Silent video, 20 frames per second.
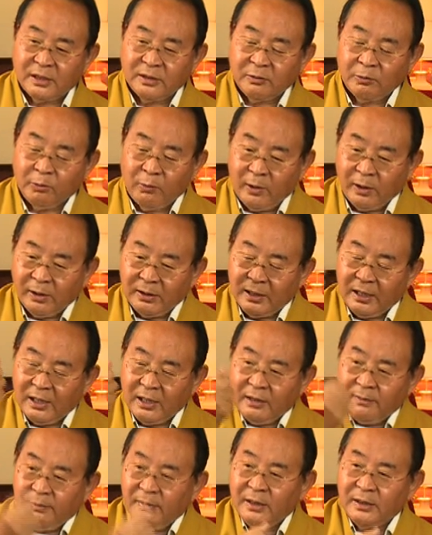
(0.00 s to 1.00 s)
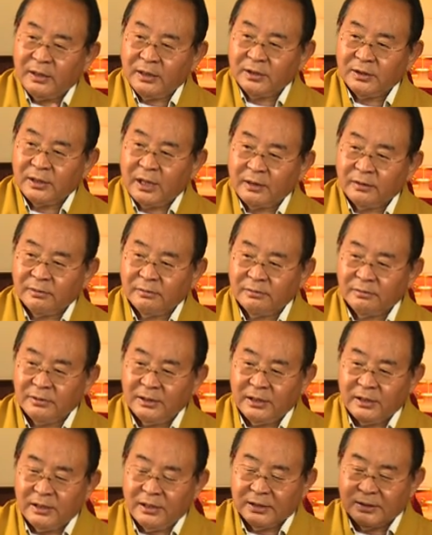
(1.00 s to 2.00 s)
And one element is that
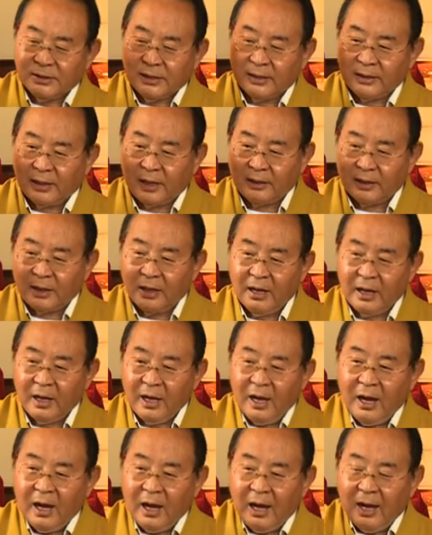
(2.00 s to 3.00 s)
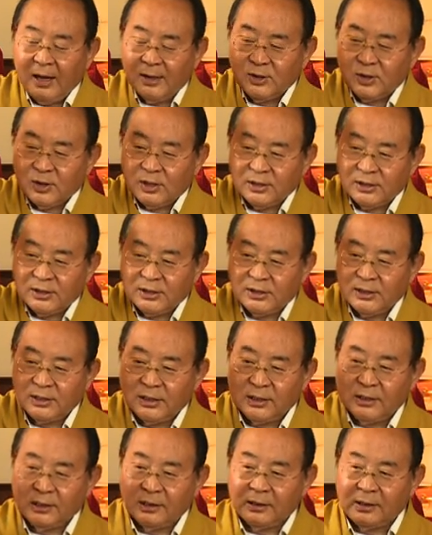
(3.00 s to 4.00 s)
really saying that I shall
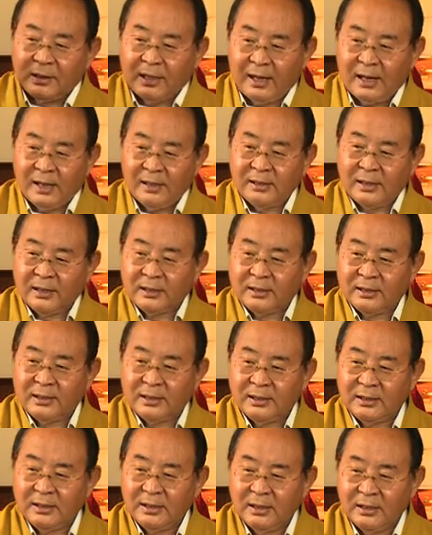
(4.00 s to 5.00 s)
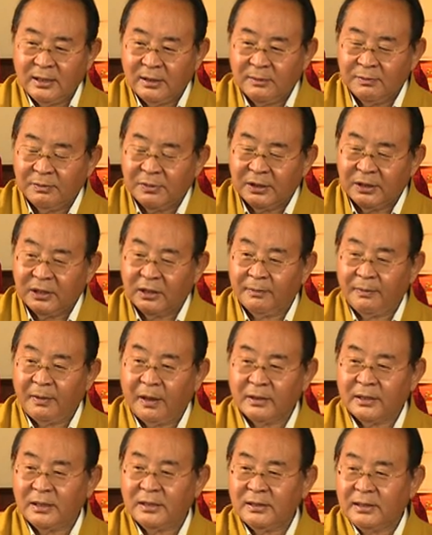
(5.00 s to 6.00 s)
single-handedly bring
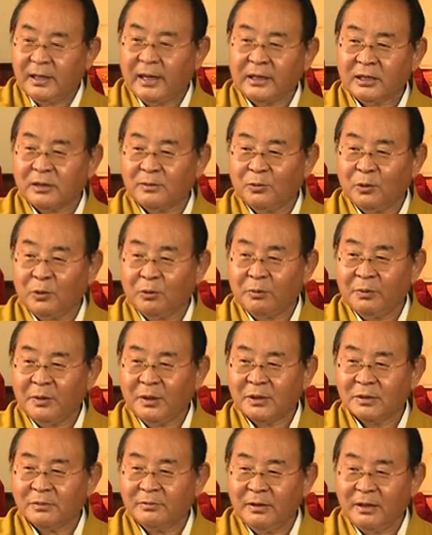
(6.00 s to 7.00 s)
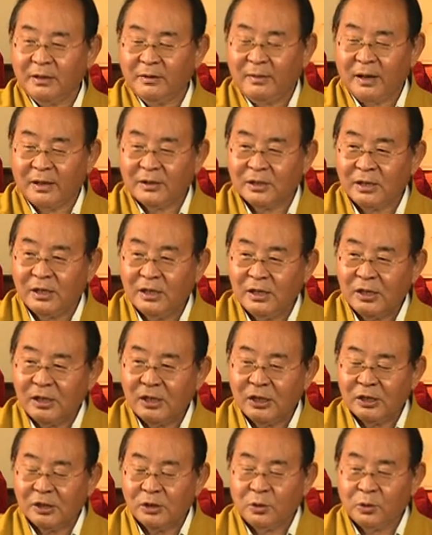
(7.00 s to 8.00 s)
about enlightened all beings. Very much.
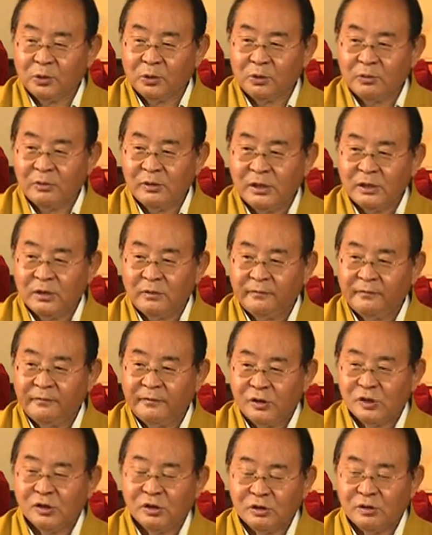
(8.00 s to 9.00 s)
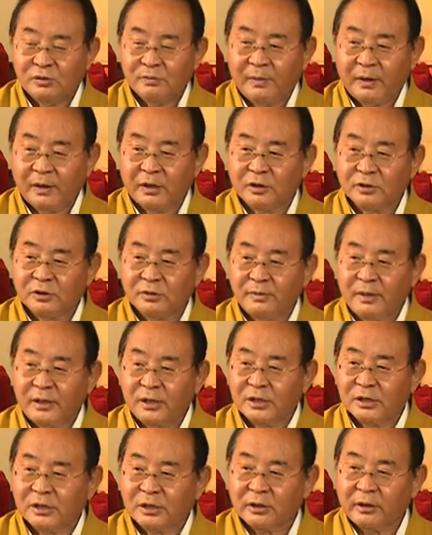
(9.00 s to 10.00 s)
It's not only the vision, but a
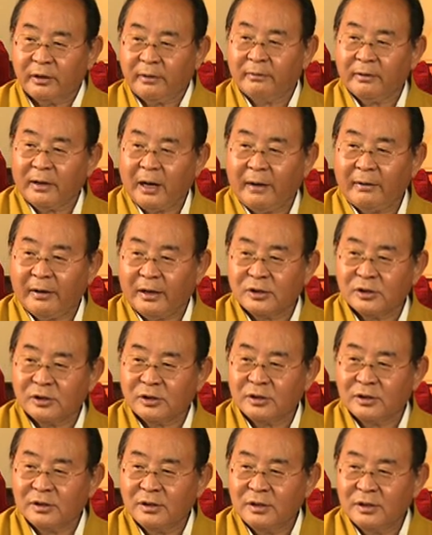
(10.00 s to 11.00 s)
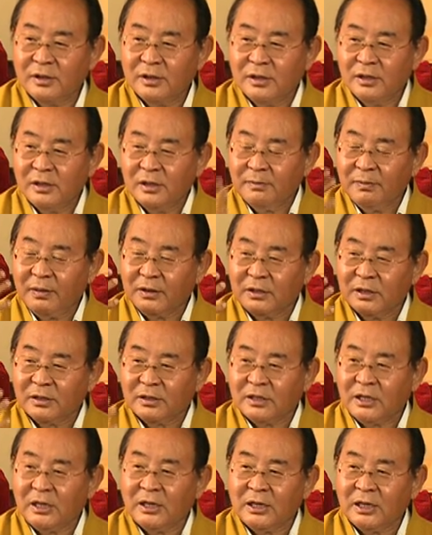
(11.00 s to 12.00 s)
tremendous courage. But the
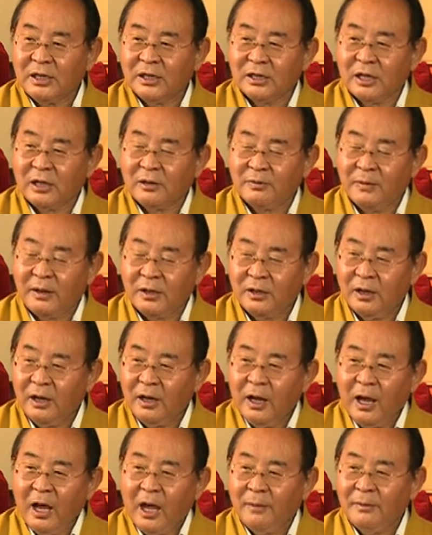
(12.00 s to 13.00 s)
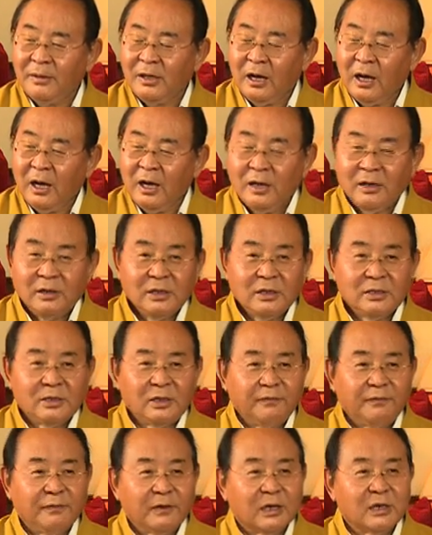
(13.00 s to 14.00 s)
thing is that when, I mean,
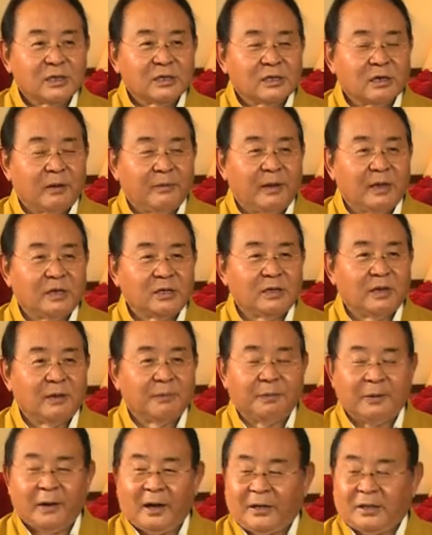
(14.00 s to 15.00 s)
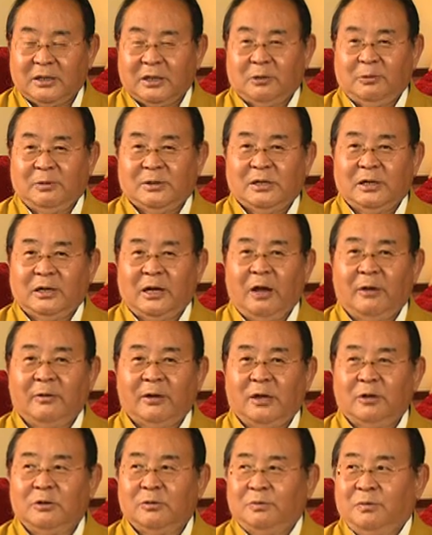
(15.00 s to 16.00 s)
difficult sometimes in the practical thing, how
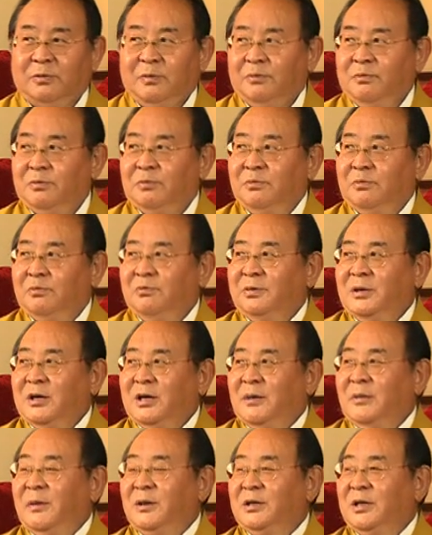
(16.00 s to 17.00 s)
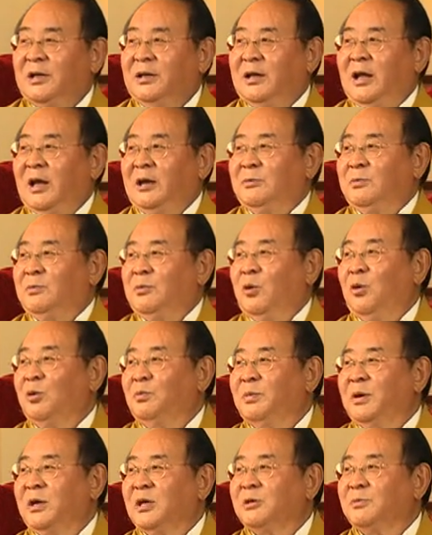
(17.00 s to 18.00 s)
can you bring about enlightenment, all
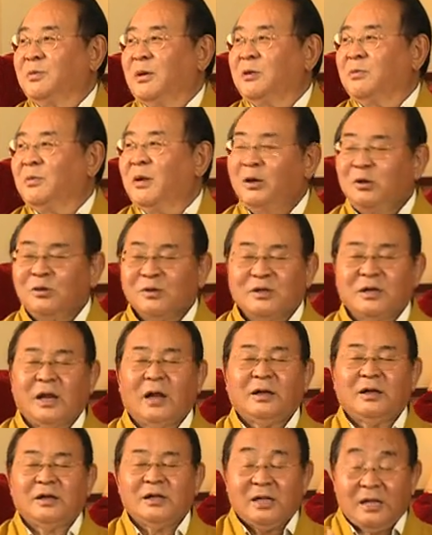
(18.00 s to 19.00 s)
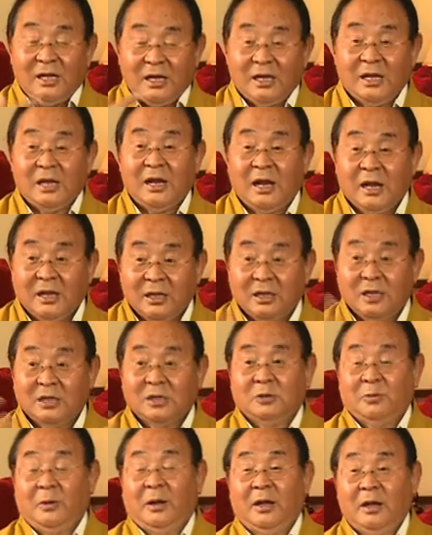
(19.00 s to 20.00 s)
beings. But when you start thinking in
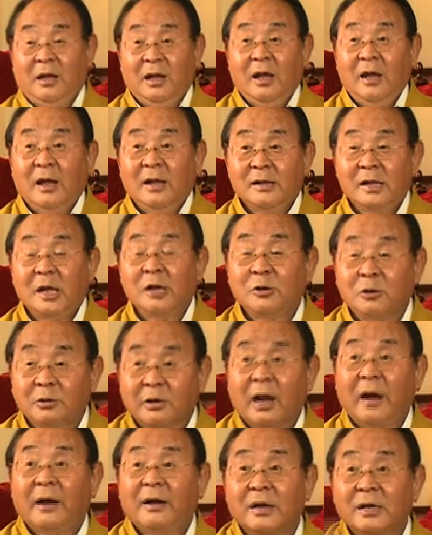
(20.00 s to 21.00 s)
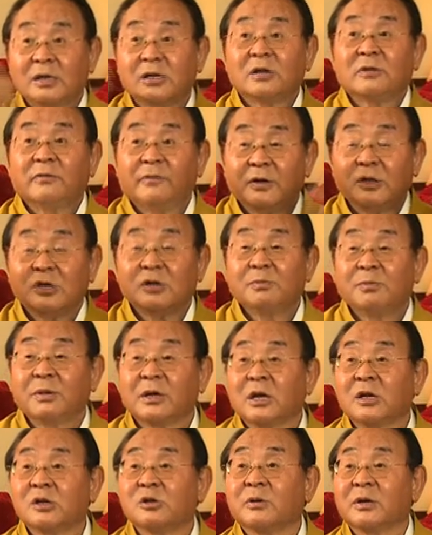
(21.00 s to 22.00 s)
this way, then your courage and vision
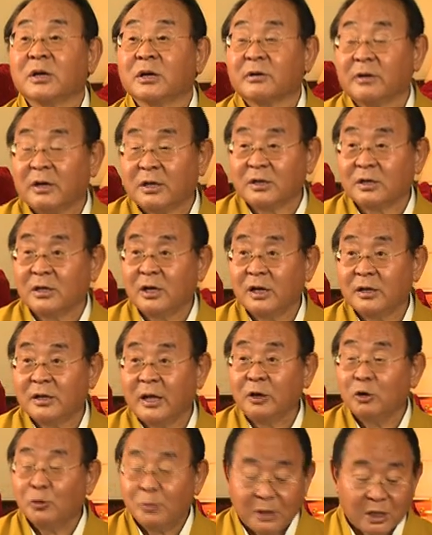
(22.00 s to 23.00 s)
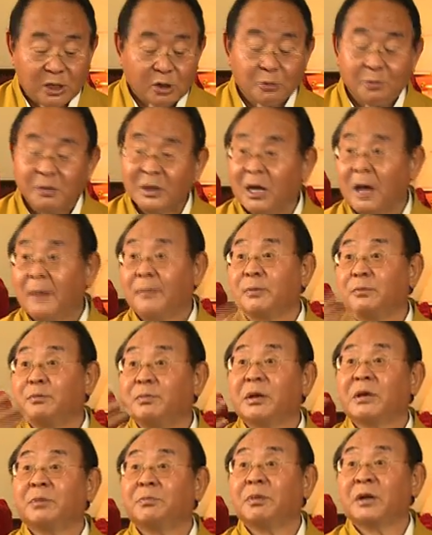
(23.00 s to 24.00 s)
begin to increase. Then you begin to be big,
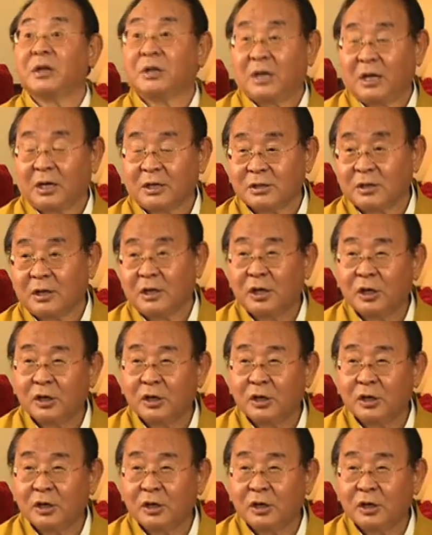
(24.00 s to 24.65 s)
big, big things.